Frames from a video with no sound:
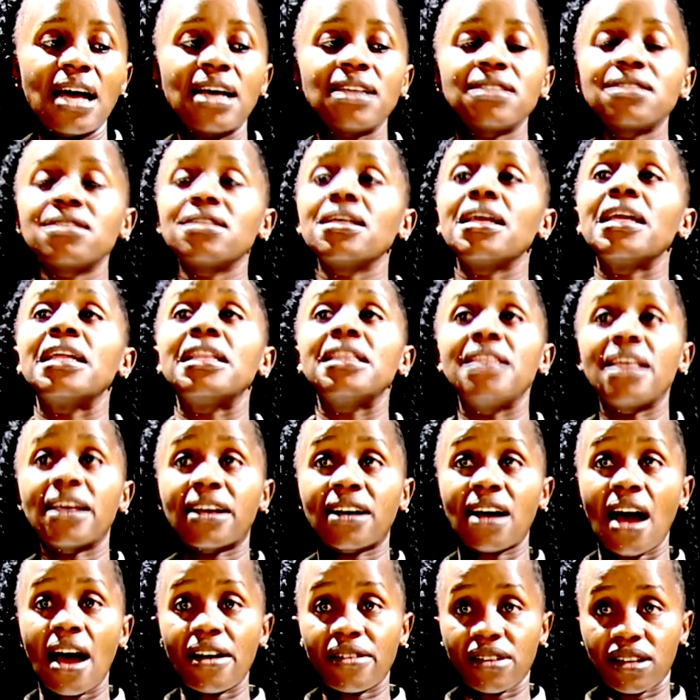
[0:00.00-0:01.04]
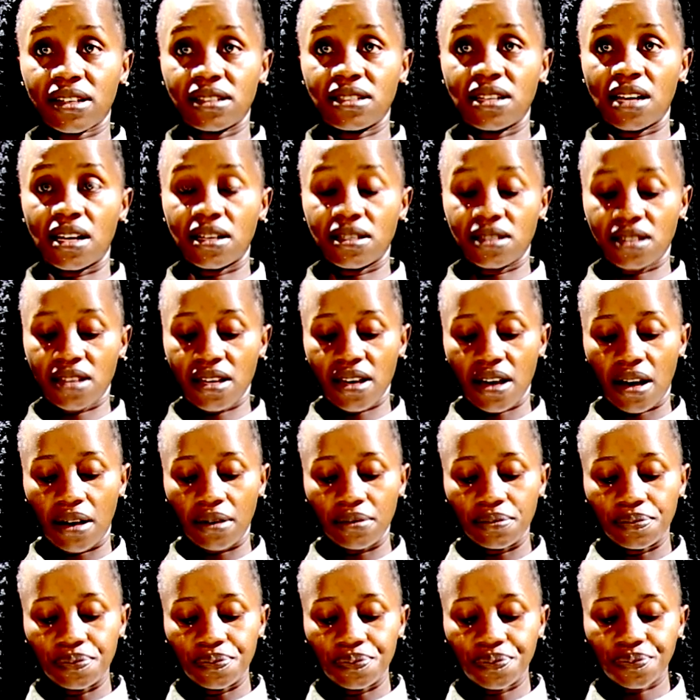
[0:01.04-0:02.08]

as the characters here.